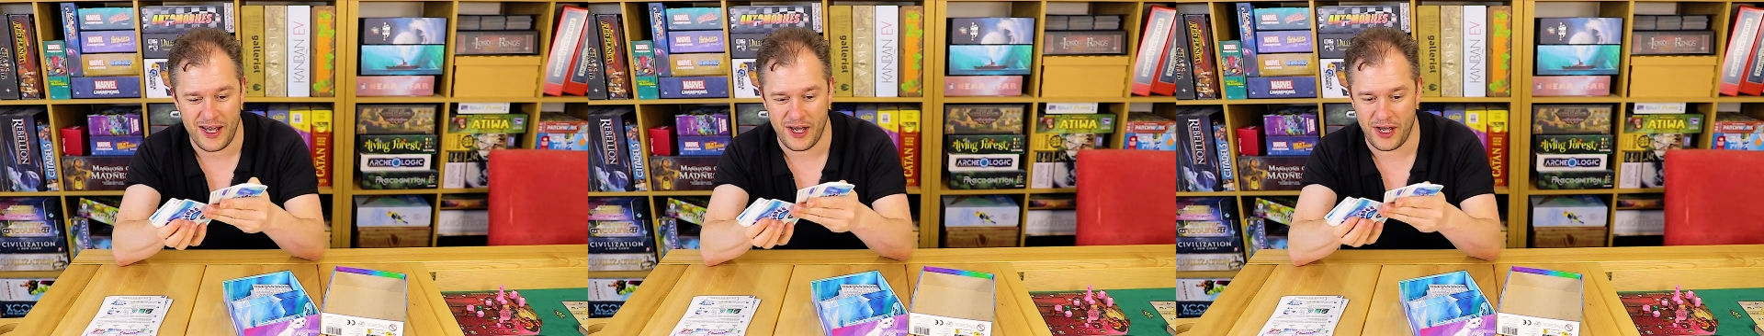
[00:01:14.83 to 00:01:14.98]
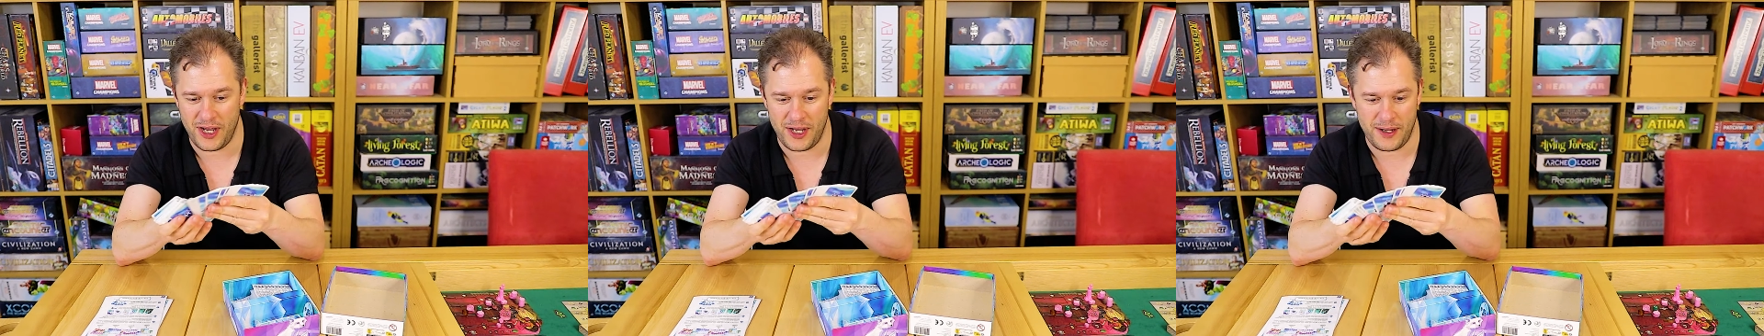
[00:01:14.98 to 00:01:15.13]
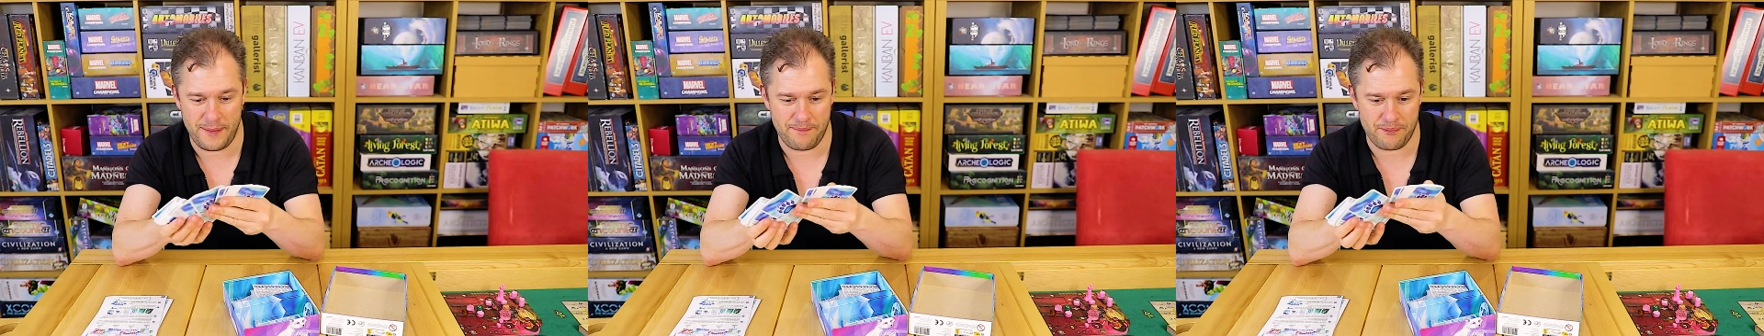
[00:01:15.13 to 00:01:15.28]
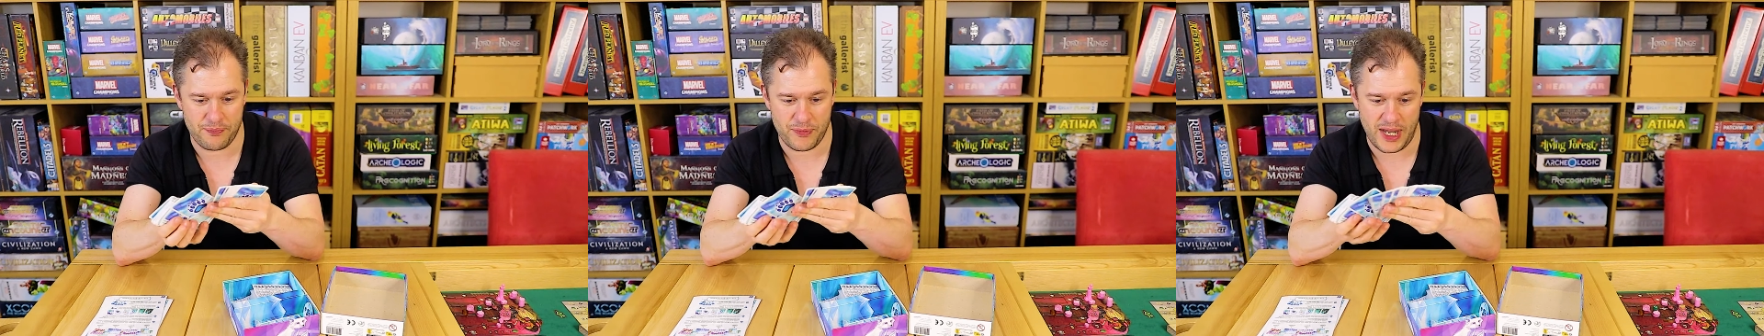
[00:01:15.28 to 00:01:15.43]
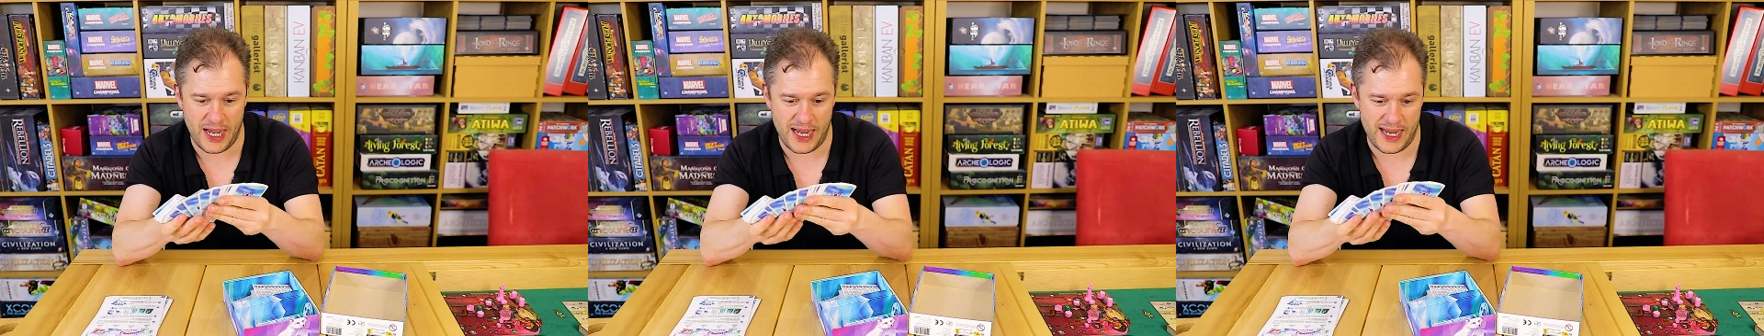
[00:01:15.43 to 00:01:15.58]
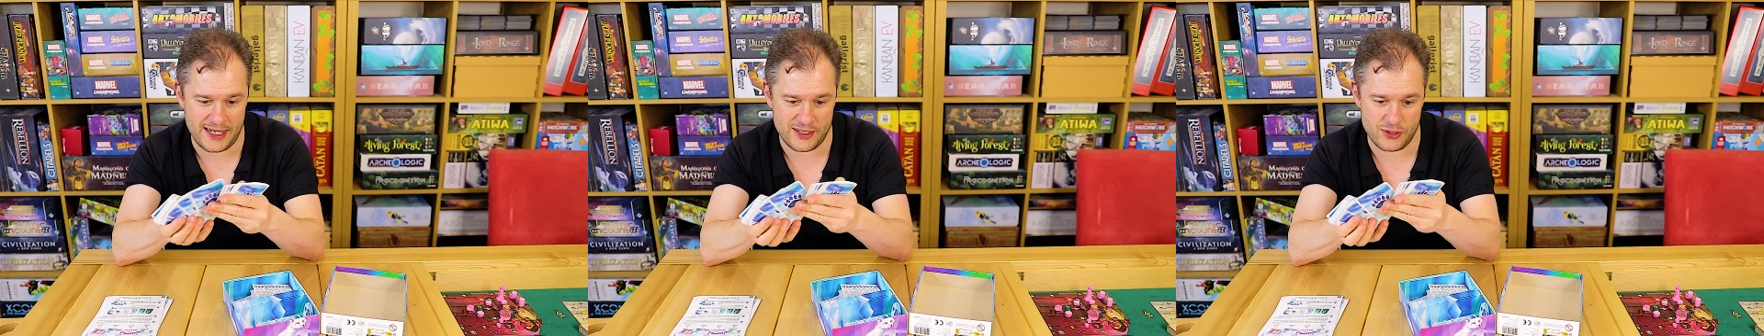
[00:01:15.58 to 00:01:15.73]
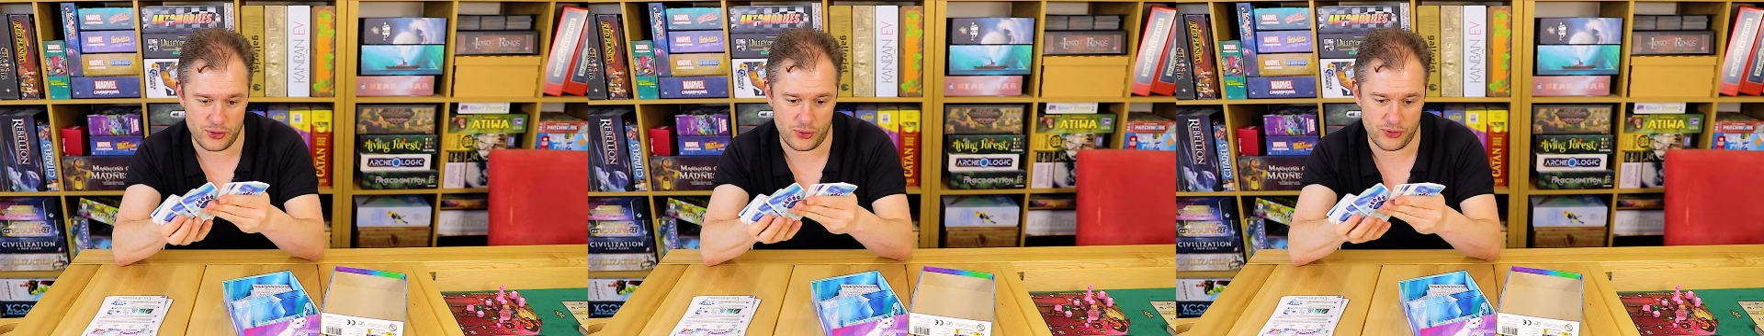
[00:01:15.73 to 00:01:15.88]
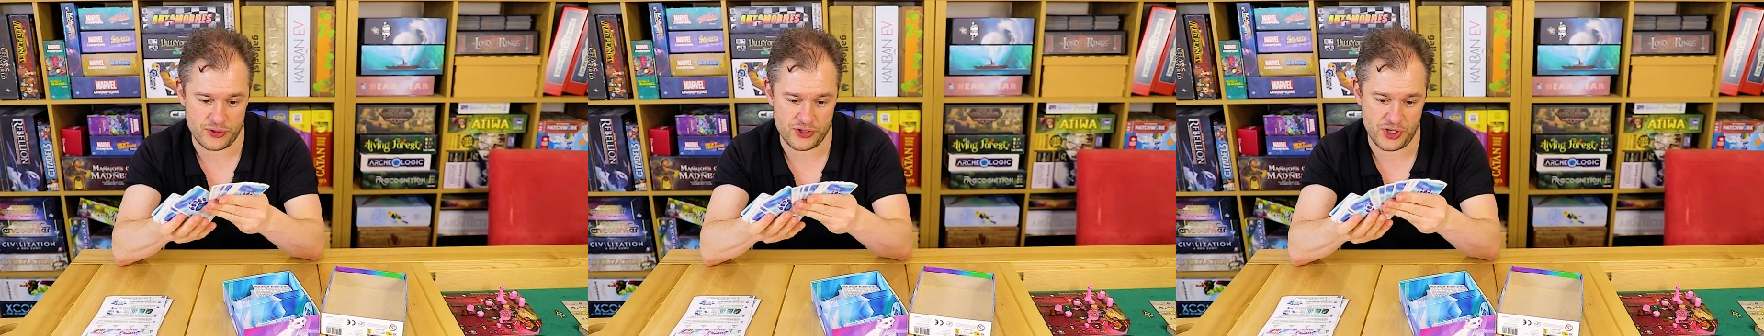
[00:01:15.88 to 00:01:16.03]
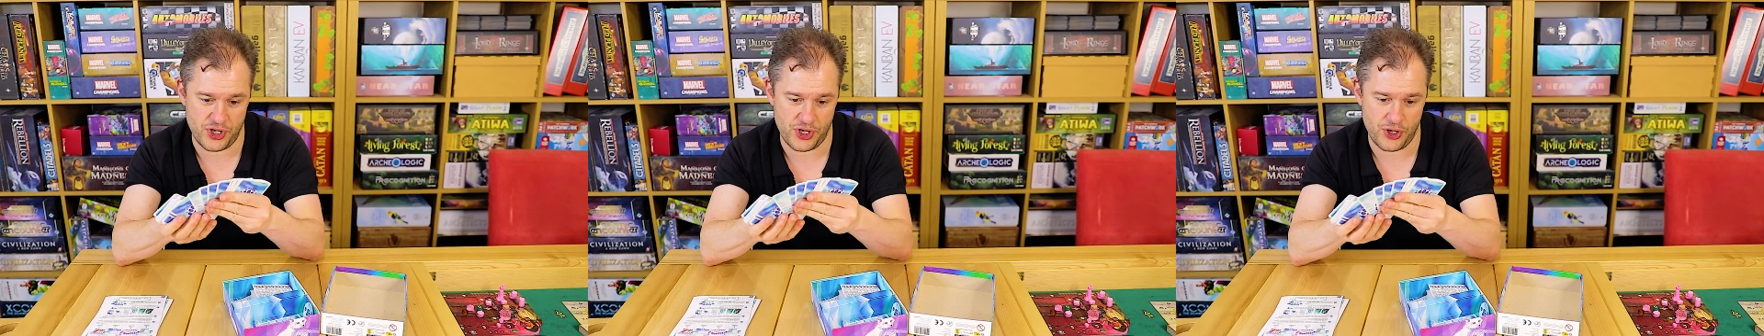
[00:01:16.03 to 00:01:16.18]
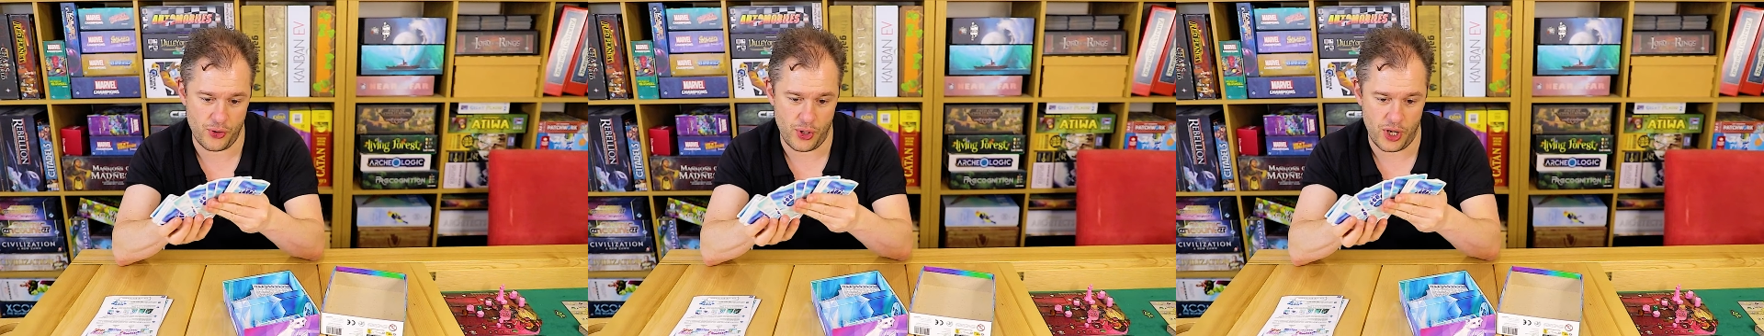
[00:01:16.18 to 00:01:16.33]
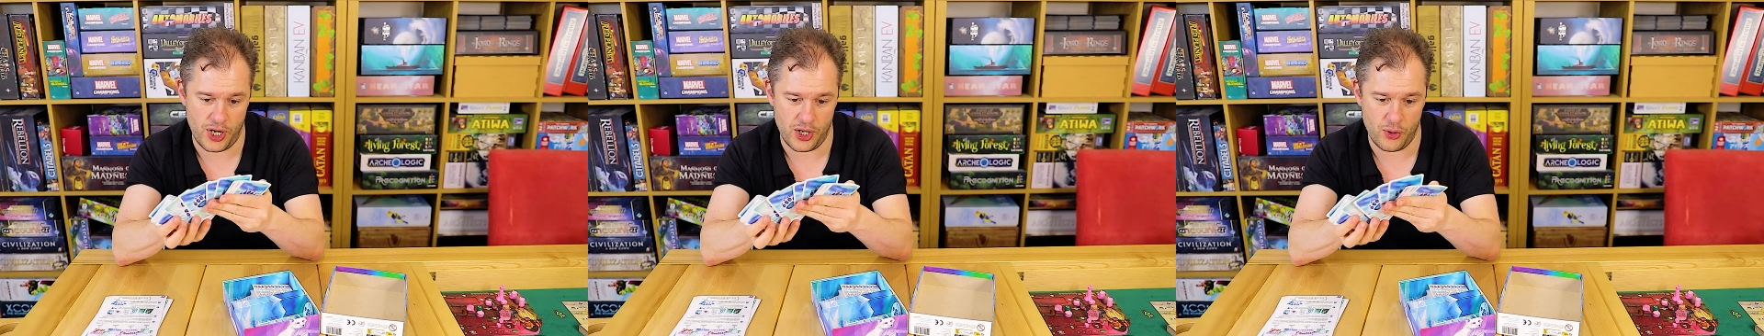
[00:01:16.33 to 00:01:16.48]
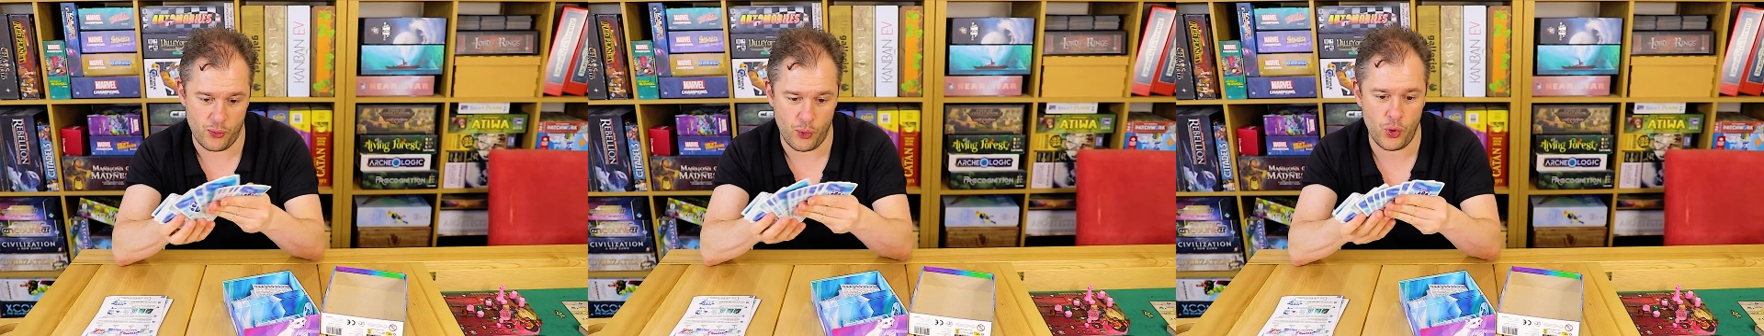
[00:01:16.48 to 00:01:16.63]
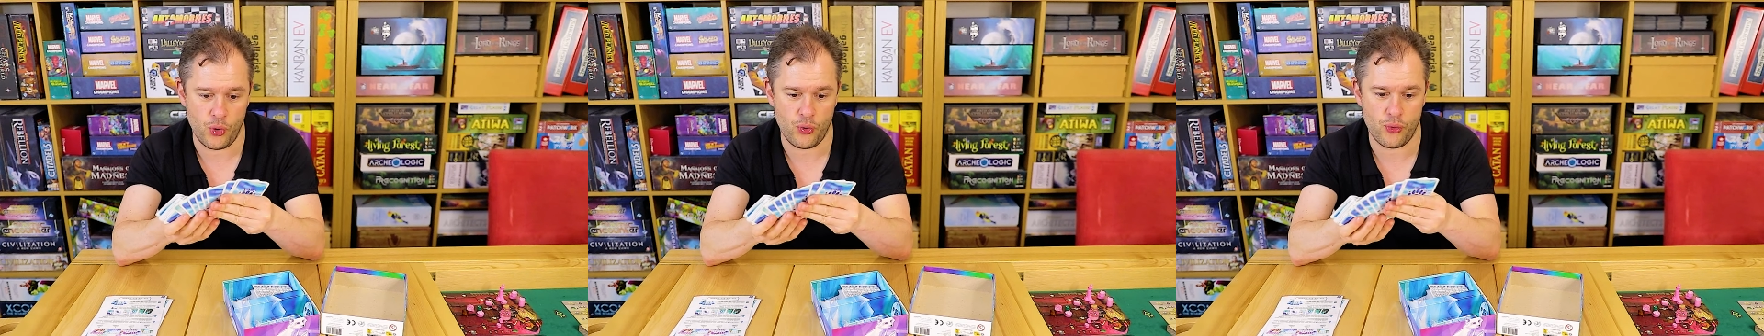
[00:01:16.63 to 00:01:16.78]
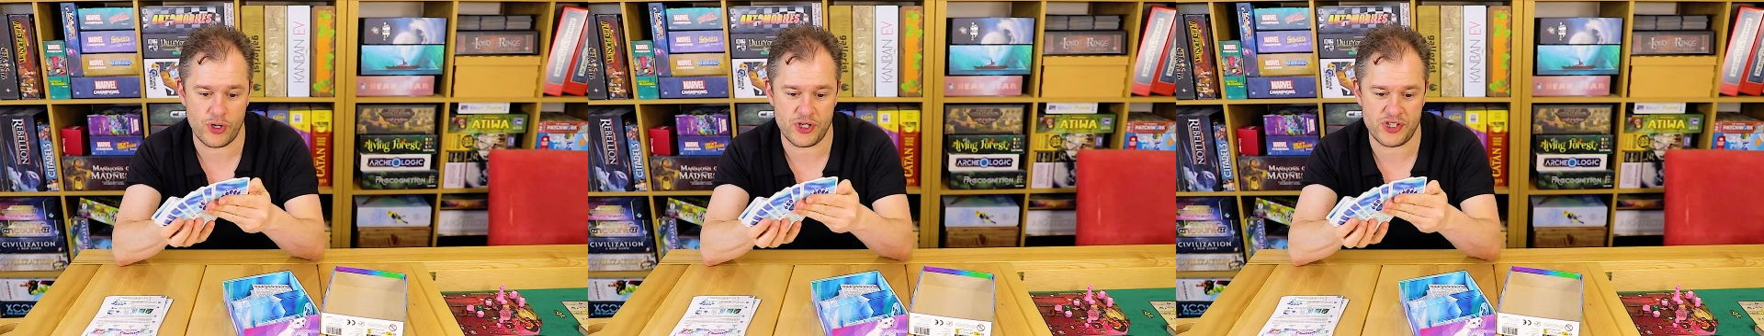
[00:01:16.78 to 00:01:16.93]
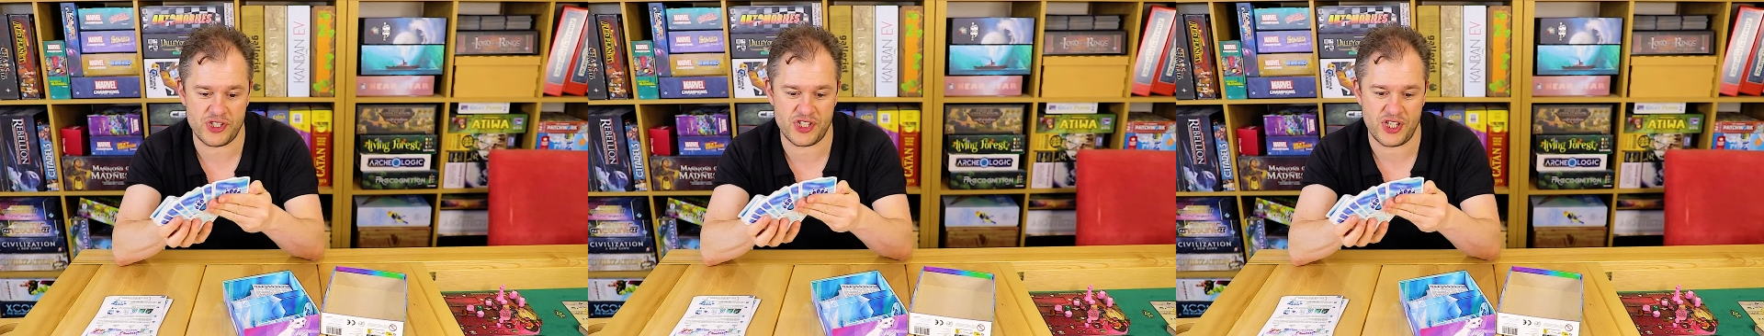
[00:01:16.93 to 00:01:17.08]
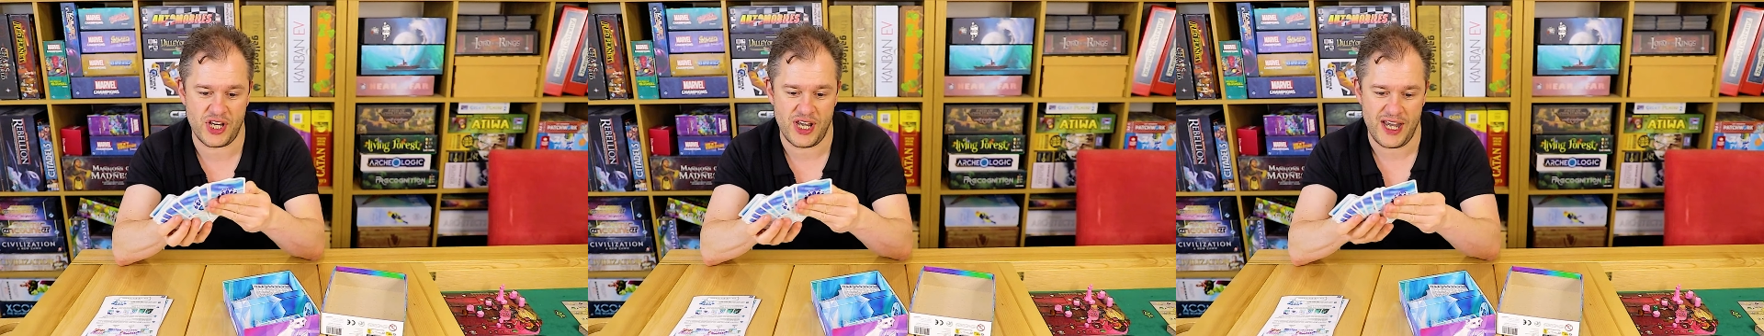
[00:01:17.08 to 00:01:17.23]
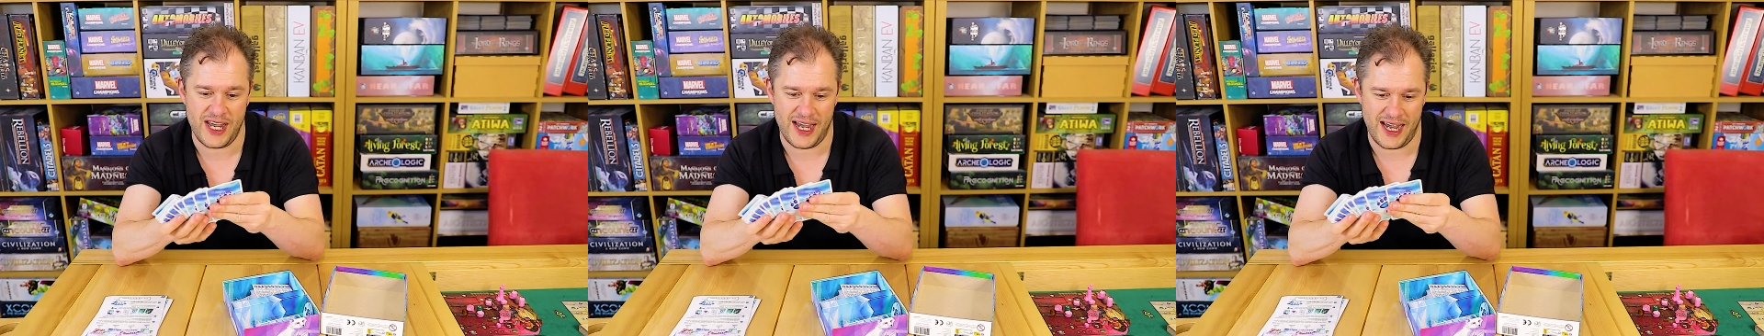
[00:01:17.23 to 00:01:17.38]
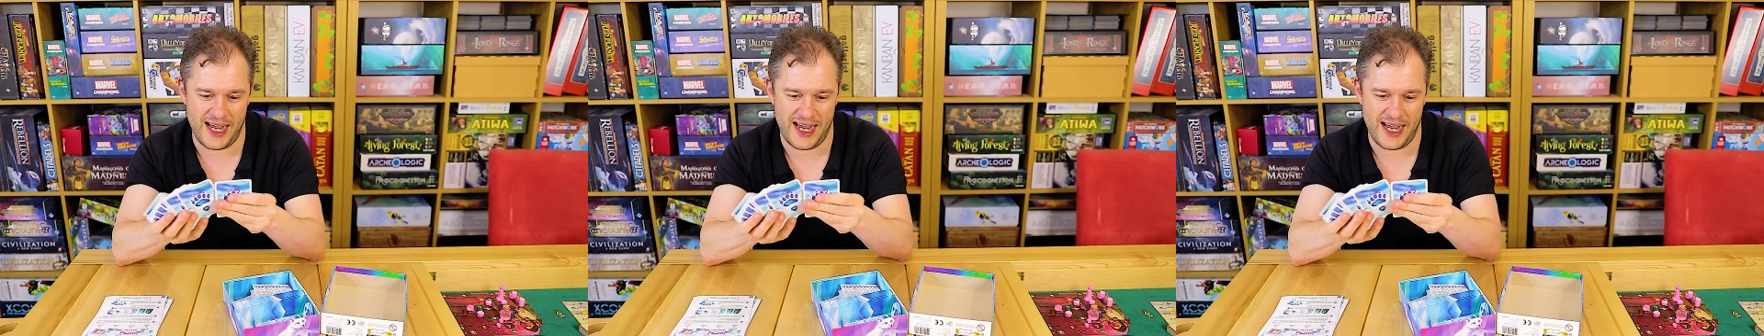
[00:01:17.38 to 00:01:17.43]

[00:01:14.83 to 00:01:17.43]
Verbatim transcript: um, and also uh, Walrus,